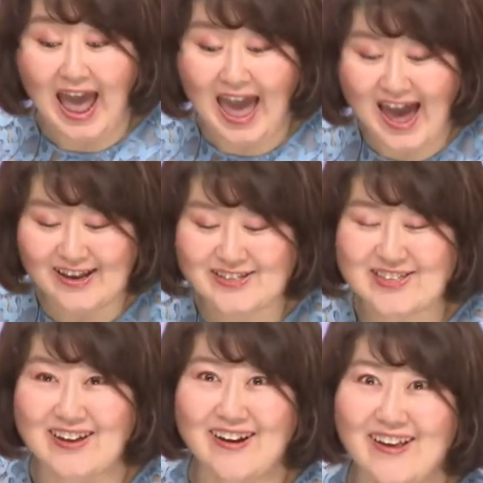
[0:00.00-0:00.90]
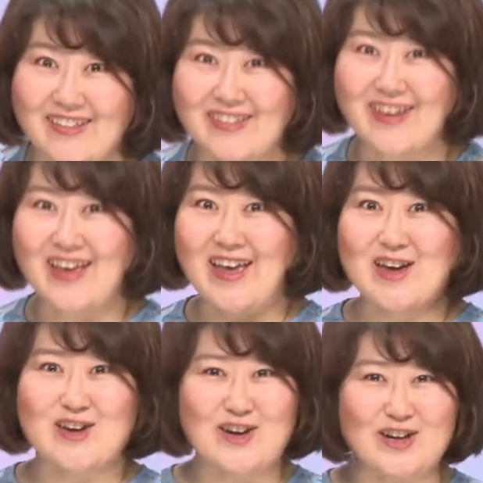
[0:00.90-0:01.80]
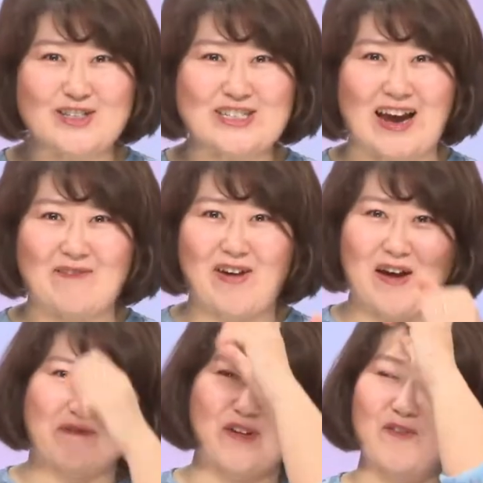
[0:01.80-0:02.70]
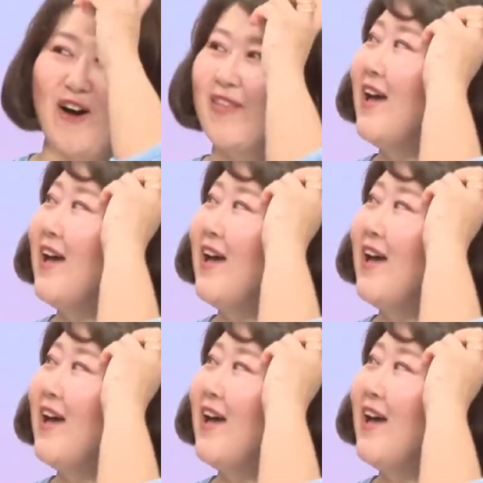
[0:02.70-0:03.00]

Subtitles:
Excellent. Good job, everyone.